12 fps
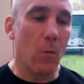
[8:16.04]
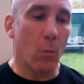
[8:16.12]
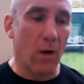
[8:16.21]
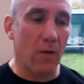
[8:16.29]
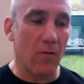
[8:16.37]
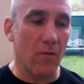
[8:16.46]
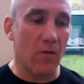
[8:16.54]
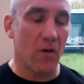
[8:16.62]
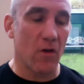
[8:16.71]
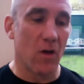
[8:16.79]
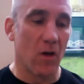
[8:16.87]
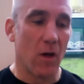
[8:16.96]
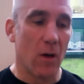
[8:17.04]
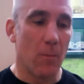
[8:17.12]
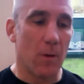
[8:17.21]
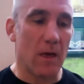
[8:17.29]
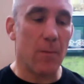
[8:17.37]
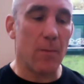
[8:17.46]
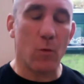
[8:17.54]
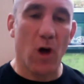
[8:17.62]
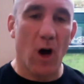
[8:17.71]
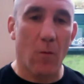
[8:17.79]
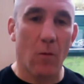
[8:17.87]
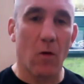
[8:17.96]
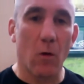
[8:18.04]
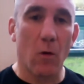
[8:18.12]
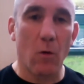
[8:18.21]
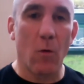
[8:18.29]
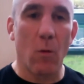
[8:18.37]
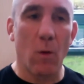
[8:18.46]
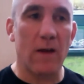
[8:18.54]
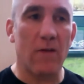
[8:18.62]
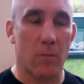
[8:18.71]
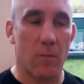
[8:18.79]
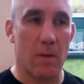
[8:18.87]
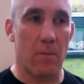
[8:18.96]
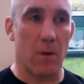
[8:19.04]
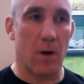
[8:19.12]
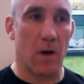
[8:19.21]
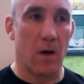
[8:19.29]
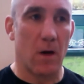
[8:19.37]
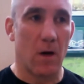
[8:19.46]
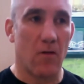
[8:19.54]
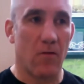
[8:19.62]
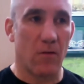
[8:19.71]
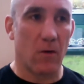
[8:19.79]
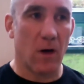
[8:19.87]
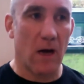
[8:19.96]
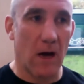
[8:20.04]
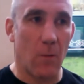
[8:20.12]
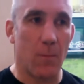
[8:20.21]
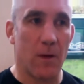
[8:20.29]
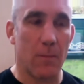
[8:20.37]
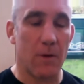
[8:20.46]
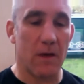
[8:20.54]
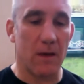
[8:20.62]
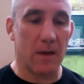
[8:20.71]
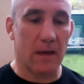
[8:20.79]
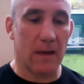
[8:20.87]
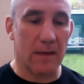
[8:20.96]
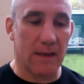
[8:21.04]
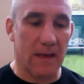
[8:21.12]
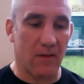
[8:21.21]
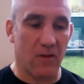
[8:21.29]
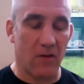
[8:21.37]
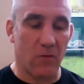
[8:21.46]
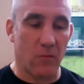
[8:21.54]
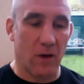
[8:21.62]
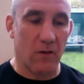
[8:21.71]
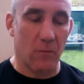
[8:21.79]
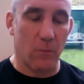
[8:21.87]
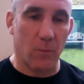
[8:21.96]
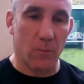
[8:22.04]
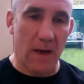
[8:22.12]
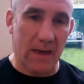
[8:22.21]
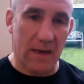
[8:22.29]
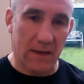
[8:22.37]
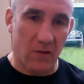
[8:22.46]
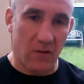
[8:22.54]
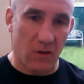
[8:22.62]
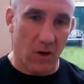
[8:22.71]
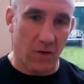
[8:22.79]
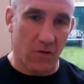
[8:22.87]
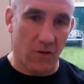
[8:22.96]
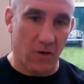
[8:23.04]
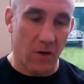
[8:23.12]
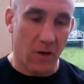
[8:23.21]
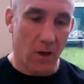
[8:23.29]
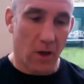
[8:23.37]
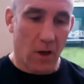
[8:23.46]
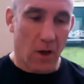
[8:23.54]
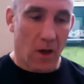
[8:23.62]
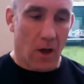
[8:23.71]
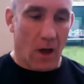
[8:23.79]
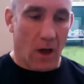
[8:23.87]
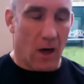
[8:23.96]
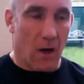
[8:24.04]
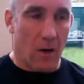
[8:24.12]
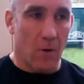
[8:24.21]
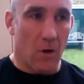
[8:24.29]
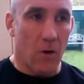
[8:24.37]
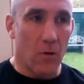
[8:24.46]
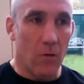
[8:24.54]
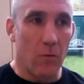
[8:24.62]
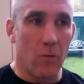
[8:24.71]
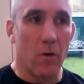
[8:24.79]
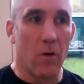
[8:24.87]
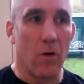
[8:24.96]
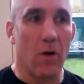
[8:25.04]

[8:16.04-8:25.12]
One of the people that I will always remember for helping me in that situation was Madeline Sanderson, who